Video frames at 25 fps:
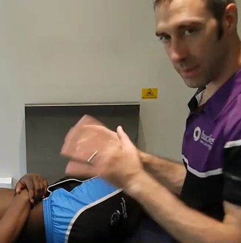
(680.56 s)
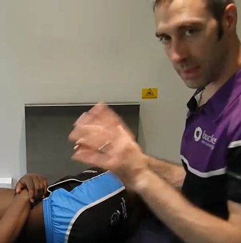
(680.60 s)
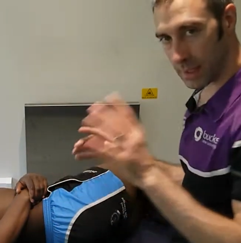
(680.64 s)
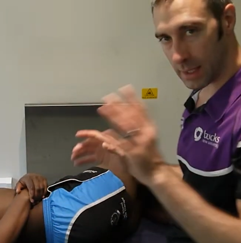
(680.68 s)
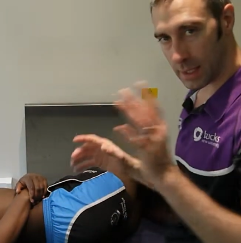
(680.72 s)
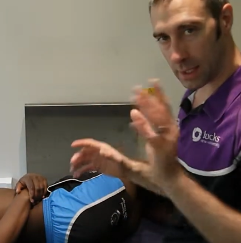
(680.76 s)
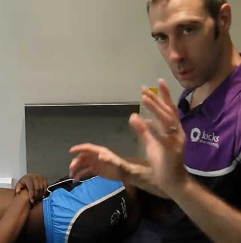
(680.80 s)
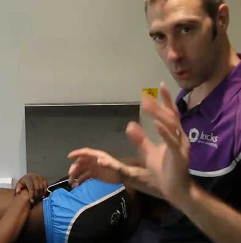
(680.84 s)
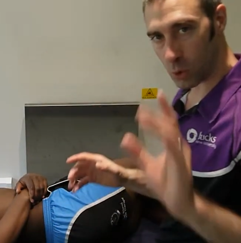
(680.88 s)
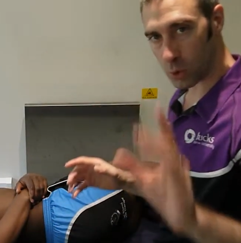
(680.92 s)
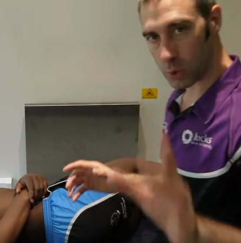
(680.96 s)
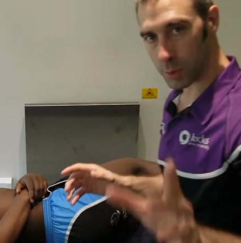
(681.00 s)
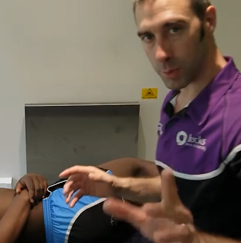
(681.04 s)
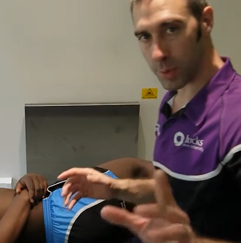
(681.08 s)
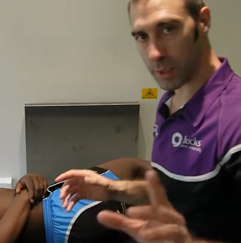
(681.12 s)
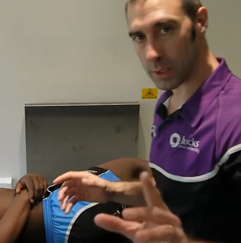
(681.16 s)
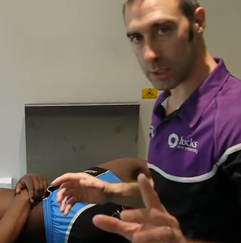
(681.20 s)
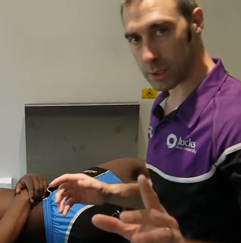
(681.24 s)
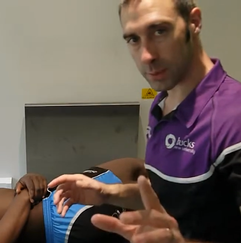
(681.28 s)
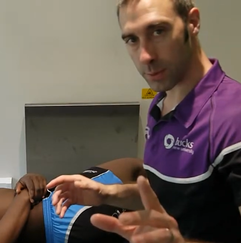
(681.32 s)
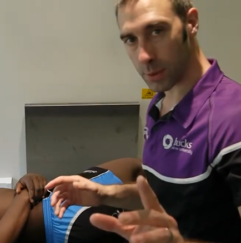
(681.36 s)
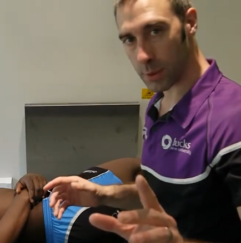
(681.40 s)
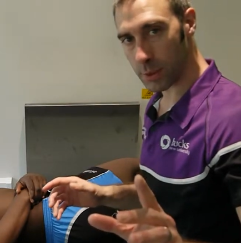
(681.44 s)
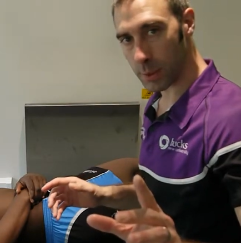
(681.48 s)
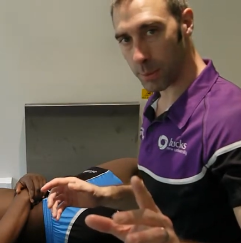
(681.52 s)
it all depends
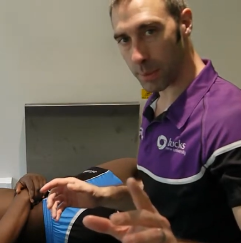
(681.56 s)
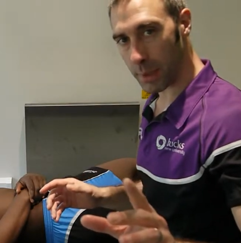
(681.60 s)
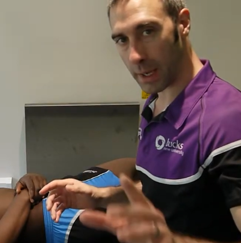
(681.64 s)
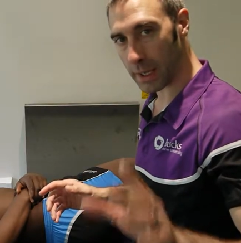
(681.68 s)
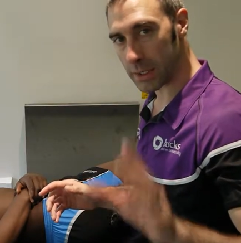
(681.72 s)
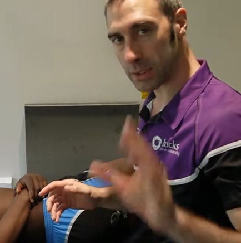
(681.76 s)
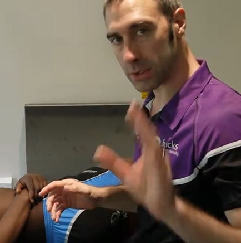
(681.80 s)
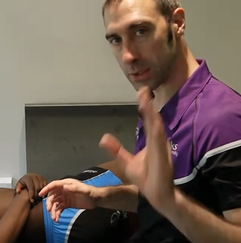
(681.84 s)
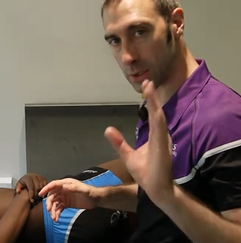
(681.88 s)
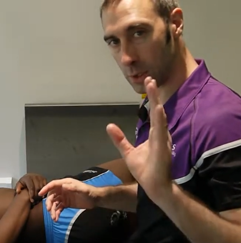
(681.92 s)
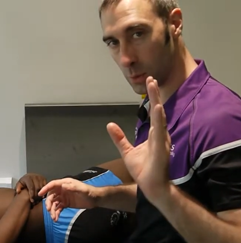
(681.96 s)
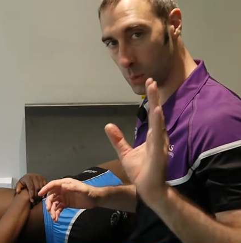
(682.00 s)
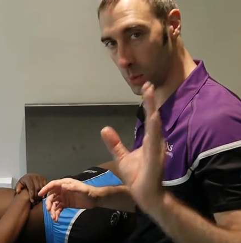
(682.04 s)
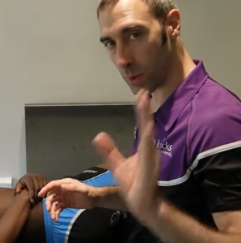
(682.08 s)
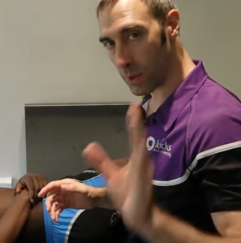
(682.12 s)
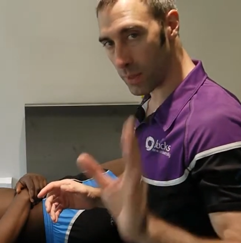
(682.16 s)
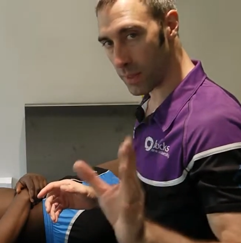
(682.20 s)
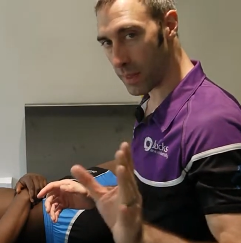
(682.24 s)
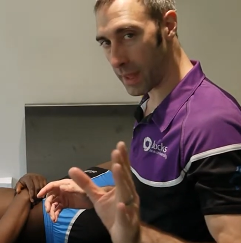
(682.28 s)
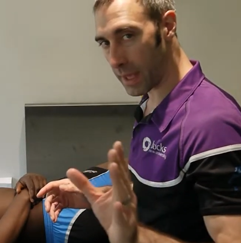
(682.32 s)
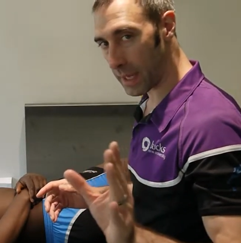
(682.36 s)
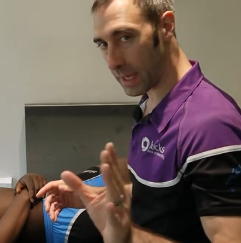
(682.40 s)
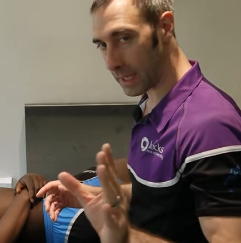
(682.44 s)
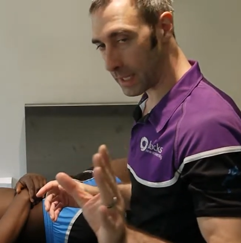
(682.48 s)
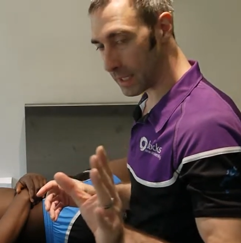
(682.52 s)
upon the patient and what
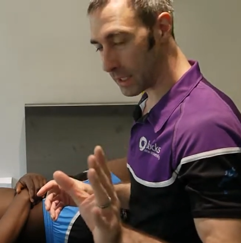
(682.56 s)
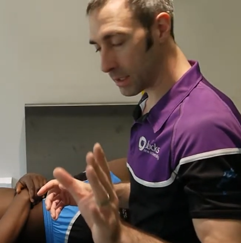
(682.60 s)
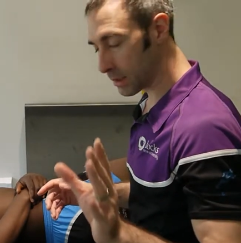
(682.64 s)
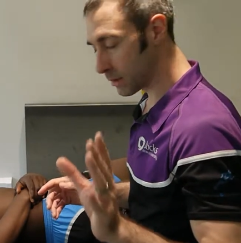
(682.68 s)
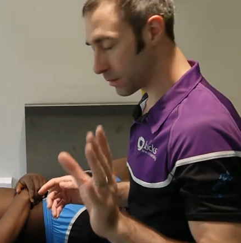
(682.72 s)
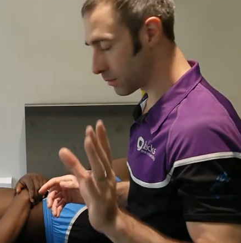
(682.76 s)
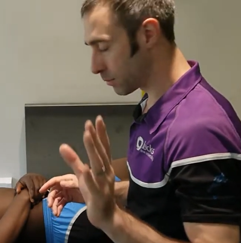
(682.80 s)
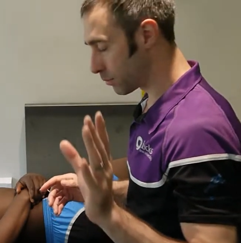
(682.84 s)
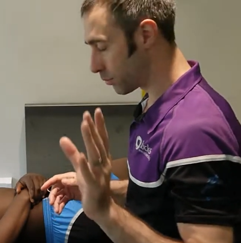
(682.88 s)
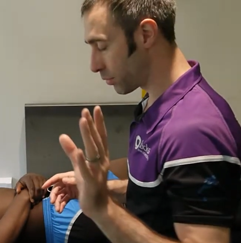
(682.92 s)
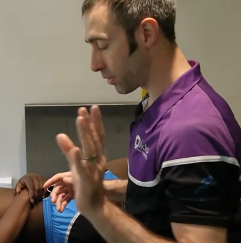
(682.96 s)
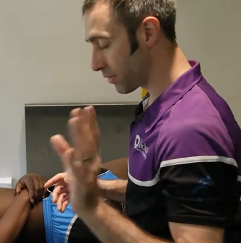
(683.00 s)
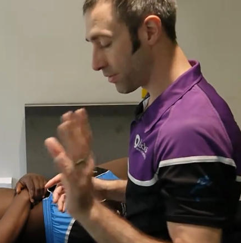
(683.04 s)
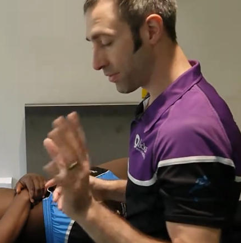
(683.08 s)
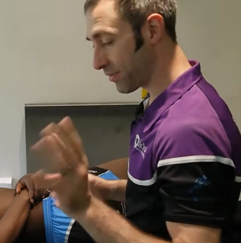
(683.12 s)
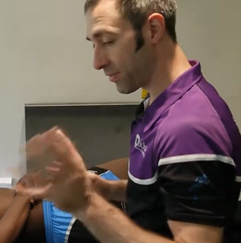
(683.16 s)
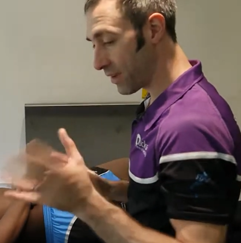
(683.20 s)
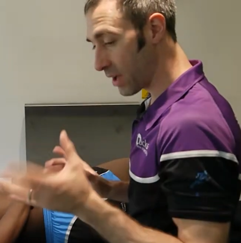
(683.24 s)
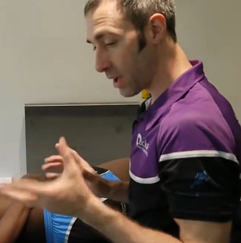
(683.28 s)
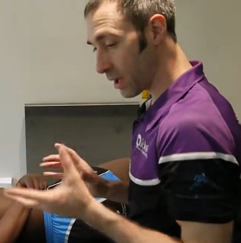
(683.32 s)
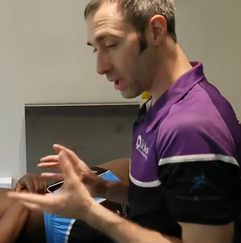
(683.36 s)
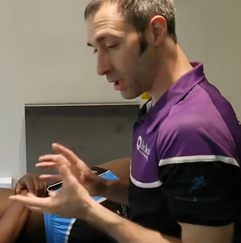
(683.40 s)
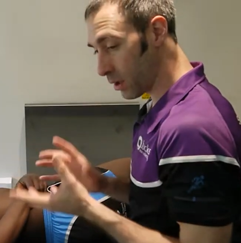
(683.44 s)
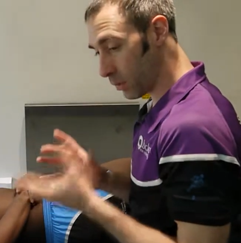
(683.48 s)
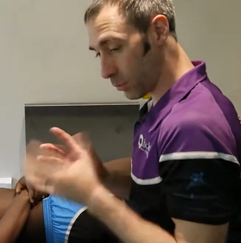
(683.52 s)
they
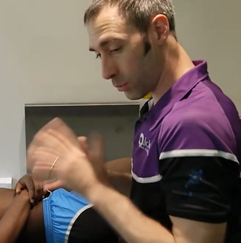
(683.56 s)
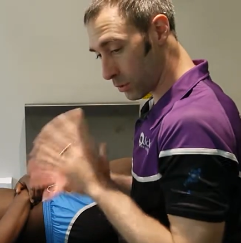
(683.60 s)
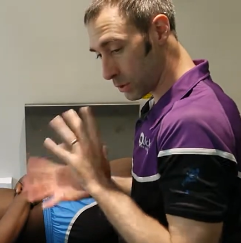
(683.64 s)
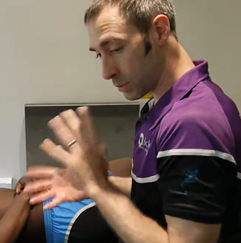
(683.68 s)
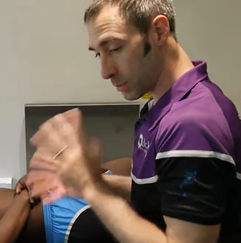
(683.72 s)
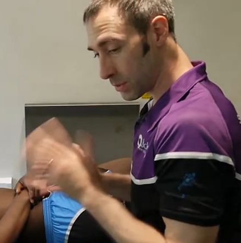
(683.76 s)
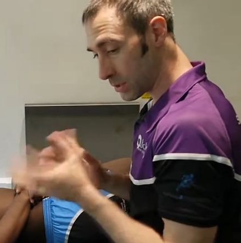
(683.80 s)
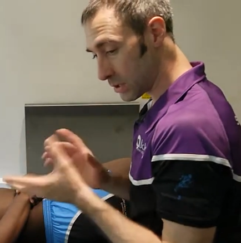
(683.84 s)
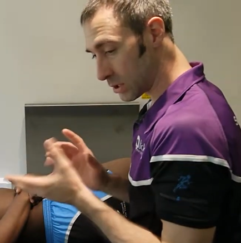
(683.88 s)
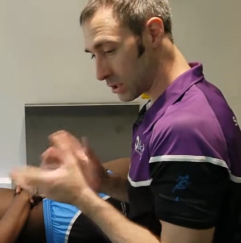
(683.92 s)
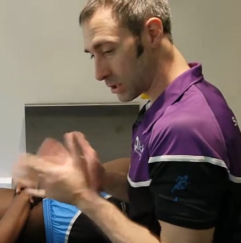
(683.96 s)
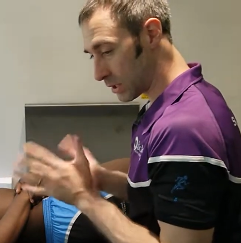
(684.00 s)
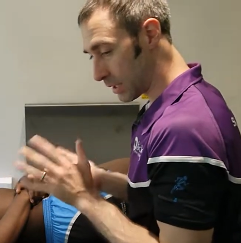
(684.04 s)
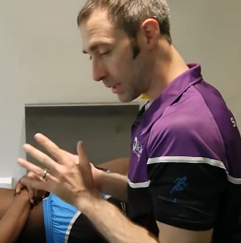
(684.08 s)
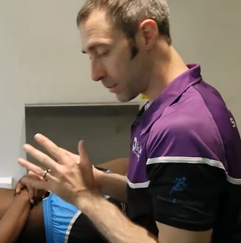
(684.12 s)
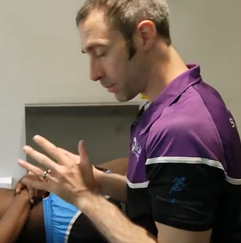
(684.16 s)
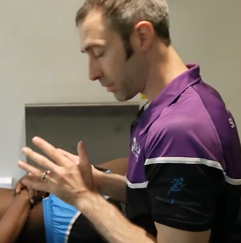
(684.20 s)
prefer, which position they